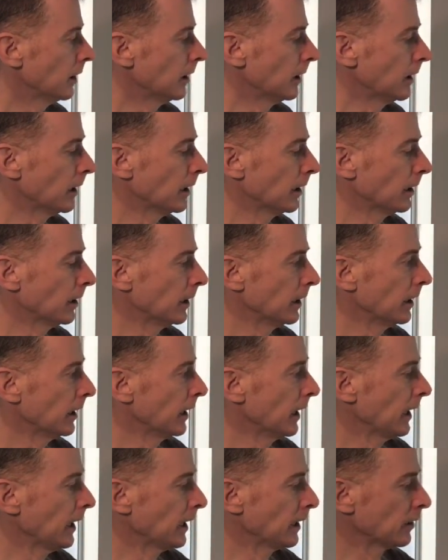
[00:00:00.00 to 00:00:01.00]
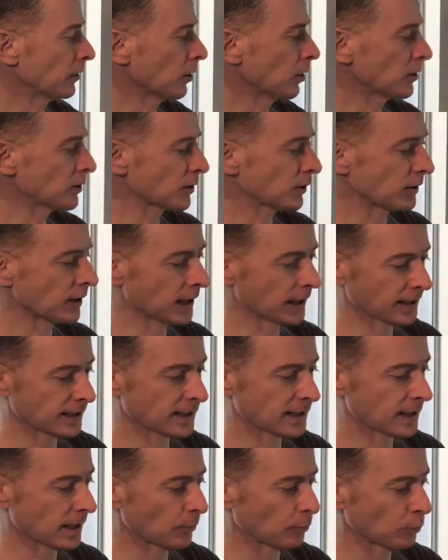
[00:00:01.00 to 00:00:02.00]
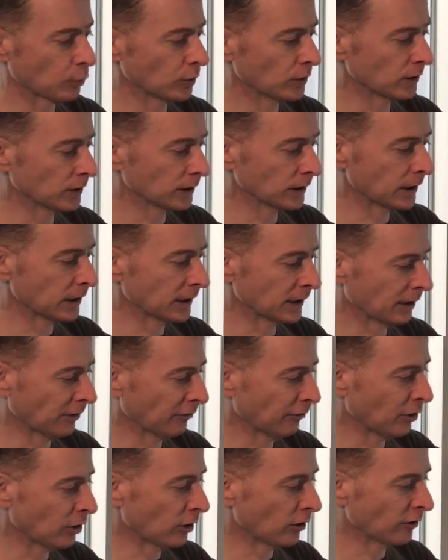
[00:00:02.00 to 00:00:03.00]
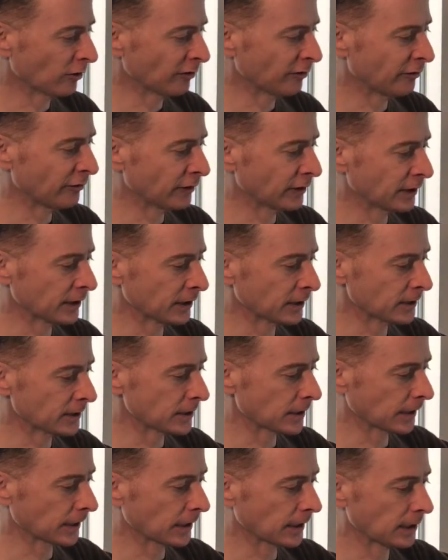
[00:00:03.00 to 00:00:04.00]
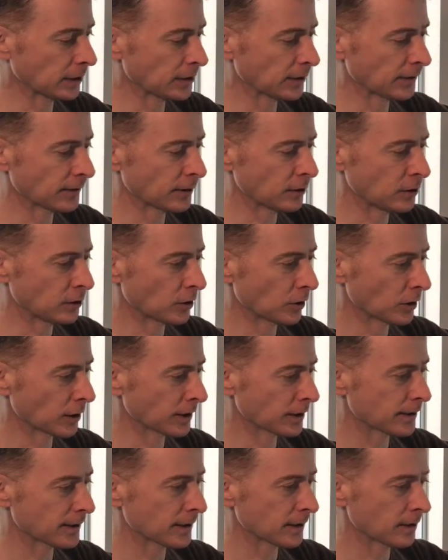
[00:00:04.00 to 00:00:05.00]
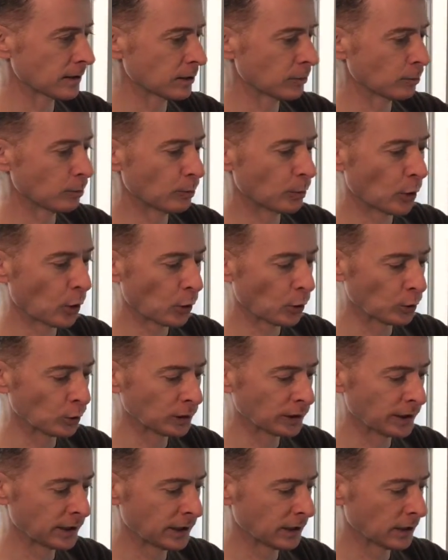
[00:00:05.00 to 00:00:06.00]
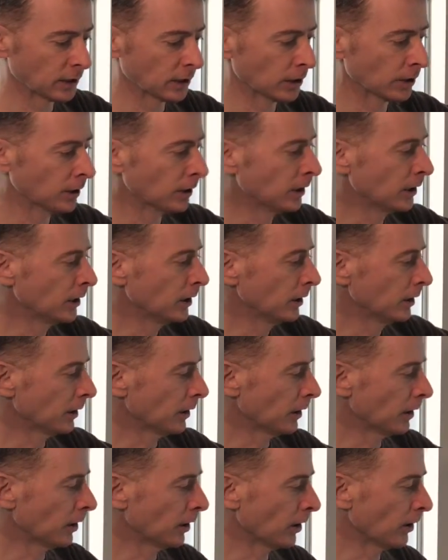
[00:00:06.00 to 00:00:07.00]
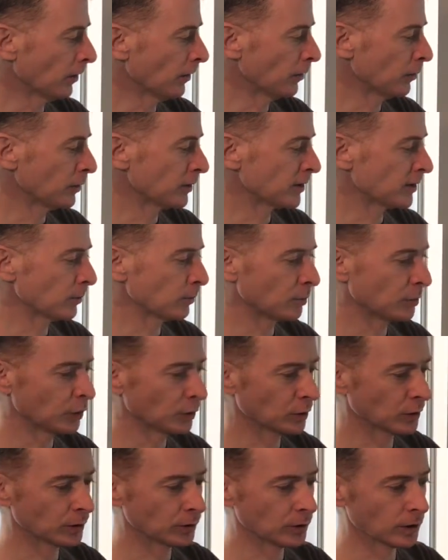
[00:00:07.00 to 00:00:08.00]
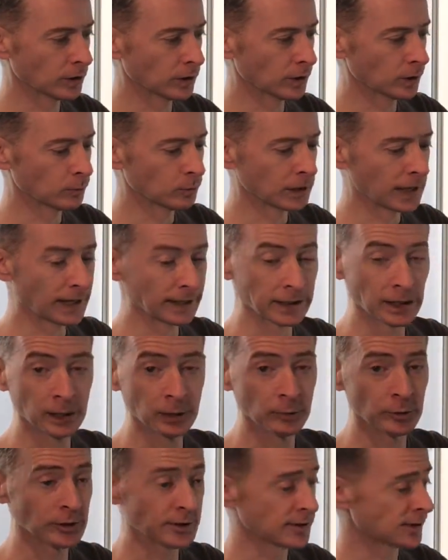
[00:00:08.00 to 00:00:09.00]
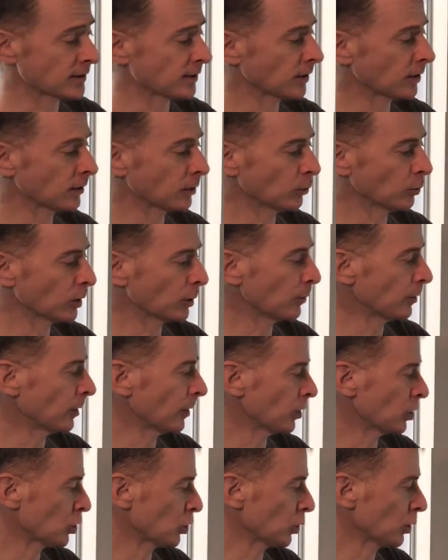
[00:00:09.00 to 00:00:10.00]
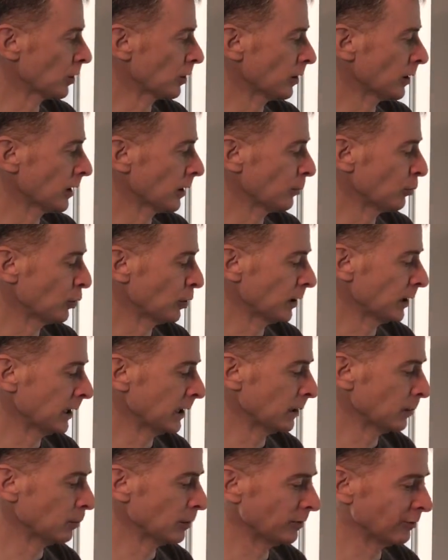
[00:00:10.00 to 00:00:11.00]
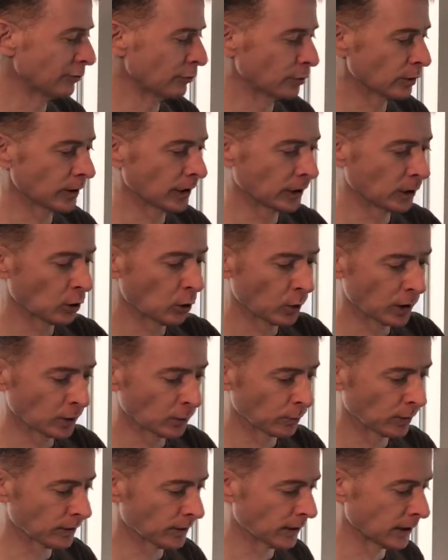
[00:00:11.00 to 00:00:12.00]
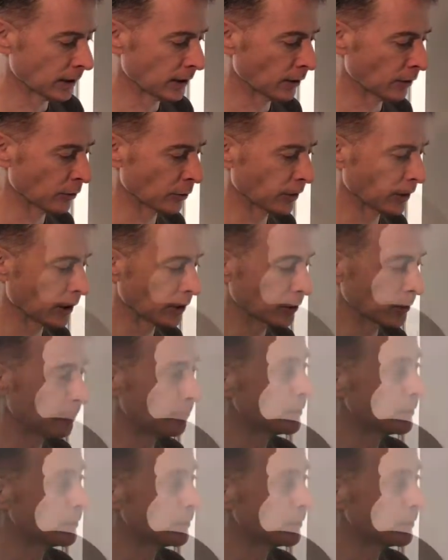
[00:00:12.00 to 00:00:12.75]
And also the next step will involve tucking into the darks in the bowl here. There are some pure black elements that I want to make sure that I put in before I go in with any other color.